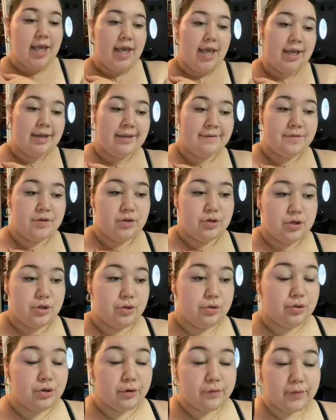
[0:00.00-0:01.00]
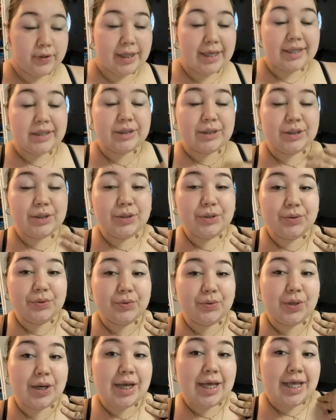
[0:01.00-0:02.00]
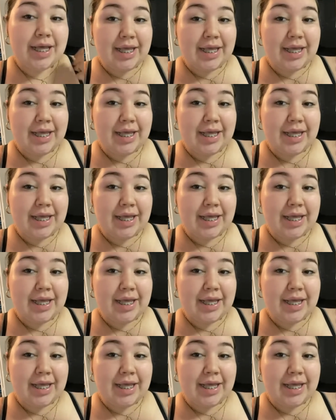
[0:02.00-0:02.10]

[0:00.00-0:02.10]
And if you do, don't forget to